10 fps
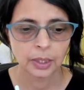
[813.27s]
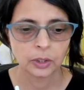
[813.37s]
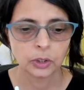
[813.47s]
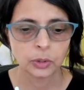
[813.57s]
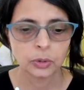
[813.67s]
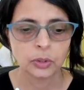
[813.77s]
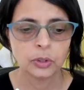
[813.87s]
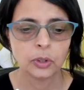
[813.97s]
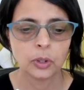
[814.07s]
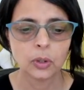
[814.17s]
to
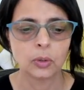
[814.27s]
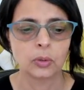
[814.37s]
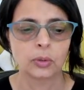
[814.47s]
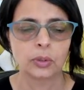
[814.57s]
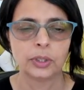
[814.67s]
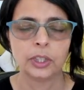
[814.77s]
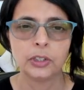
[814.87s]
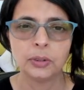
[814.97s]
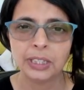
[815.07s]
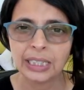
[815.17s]
know the
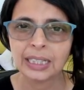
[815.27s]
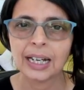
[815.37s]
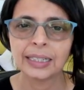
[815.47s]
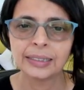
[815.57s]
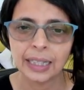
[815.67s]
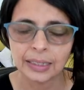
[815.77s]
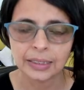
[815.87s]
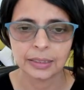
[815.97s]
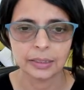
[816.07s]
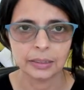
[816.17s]
unique
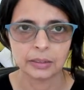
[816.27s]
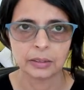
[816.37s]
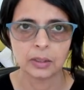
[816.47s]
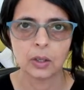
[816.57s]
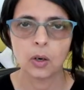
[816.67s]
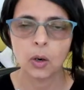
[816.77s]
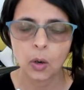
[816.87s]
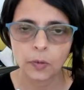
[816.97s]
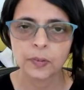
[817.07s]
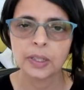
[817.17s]
identity
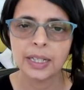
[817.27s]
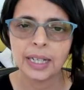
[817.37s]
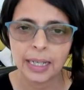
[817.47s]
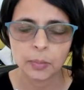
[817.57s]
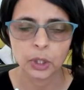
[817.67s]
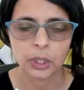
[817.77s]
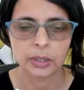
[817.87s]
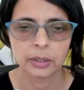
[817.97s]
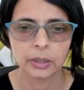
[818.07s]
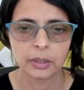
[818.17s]
of the neighbor,
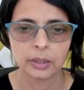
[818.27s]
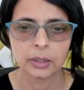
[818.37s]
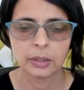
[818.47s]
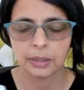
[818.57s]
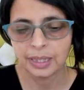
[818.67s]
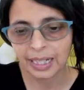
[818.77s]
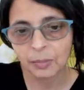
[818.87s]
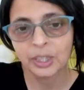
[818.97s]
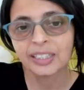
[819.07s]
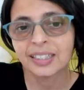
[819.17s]
the
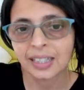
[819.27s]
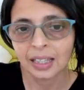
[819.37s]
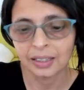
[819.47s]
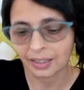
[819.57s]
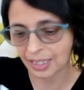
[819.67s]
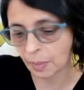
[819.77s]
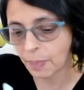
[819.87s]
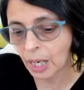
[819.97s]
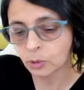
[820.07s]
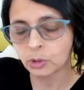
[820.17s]
neighboring cell it's
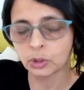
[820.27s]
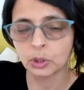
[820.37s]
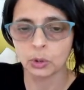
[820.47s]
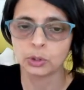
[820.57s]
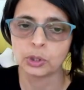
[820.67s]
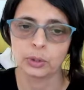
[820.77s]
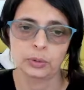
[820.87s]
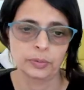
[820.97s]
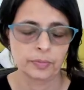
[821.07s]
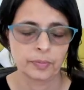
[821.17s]
about to go to,
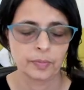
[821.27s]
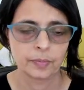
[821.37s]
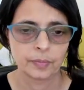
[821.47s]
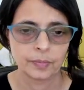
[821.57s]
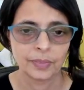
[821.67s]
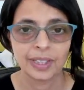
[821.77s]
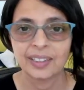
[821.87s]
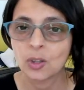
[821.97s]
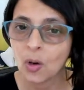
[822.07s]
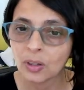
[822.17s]
it's
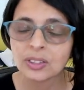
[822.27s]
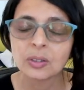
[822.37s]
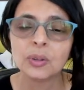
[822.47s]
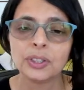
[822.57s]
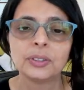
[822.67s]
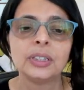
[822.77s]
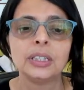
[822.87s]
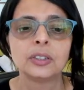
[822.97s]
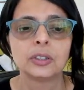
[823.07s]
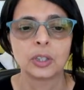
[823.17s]
also going to need
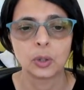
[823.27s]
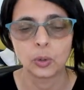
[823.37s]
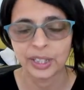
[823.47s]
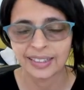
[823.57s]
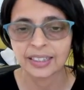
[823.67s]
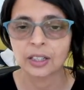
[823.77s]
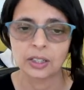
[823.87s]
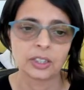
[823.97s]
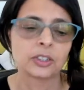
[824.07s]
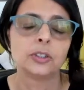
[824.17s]
to know its
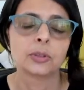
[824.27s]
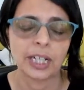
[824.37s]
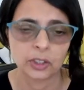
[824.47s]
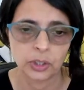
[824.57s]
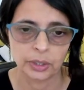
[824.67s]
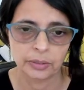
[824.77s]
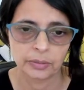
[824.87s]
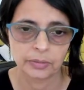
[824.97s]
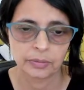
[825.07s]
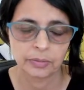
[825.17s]
current direction,
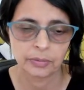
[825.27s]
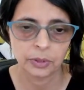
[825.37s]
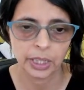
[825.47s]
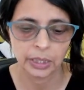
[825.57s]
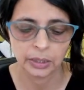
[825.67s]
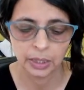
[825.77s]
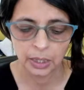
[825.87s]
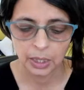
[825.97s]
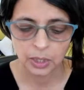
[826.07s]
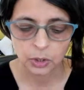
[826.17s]
okay?
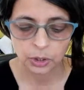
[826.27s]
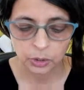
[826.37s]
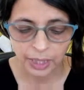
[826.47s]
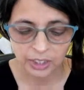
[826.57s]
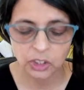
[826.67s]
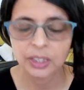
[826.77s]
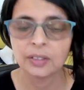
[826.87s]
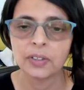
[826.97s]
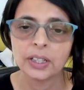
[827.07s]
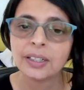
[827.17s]
So direction
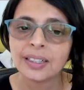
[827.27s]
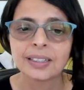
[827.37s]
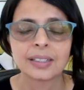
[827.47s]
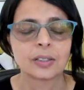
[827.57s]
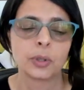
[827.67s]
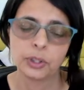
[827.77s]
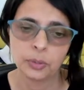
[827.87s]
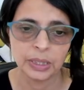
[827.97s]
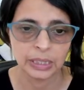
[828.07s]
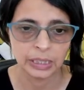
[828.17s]
awareness is going to
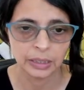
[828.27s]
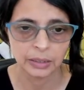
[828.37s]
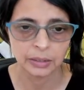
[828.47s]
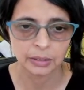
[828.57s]
be needed